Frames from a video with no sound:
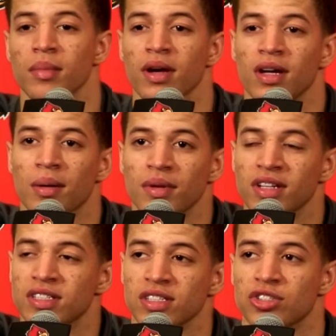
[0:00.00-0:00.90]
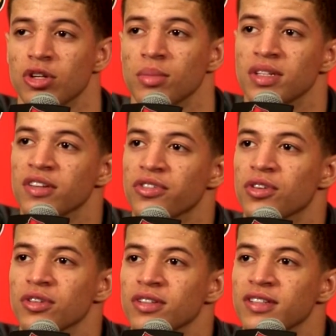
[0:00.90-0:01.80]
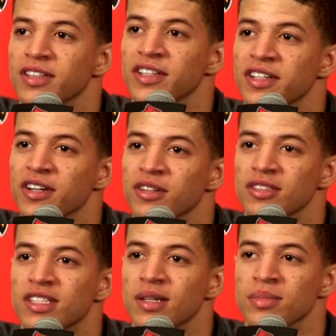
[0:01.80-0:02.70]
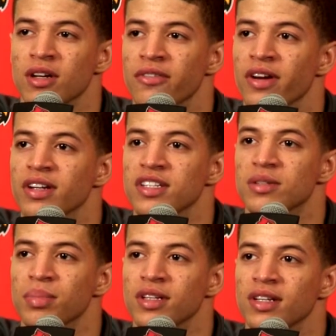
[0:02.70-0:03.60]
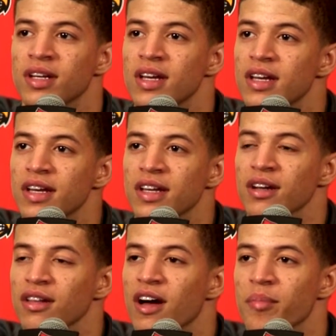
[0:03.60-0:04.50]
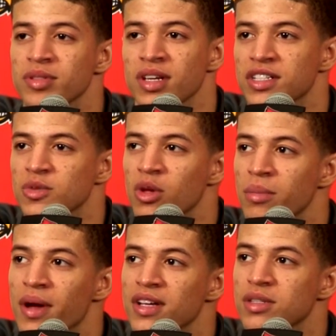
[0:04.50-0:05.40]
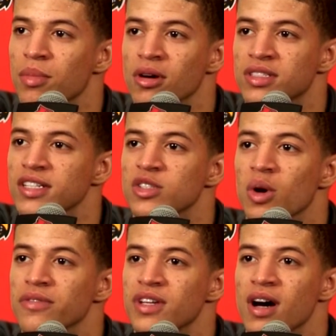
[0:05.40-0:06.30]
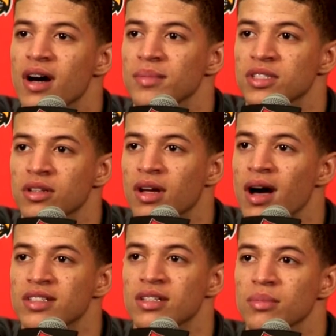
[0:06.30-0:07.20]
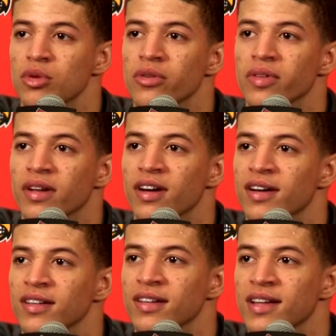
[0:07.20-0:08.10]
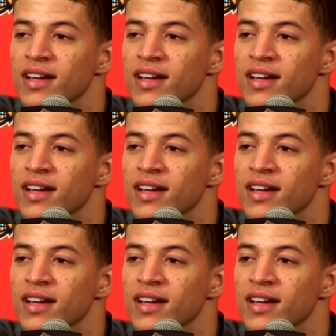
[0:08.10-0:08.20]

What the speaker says: Man, I mean, it's extremely difficult. You know, teams that are very disciplined, you know, they have possession where they pass the ball 10, 12 times, and they're constantly moving and cutting.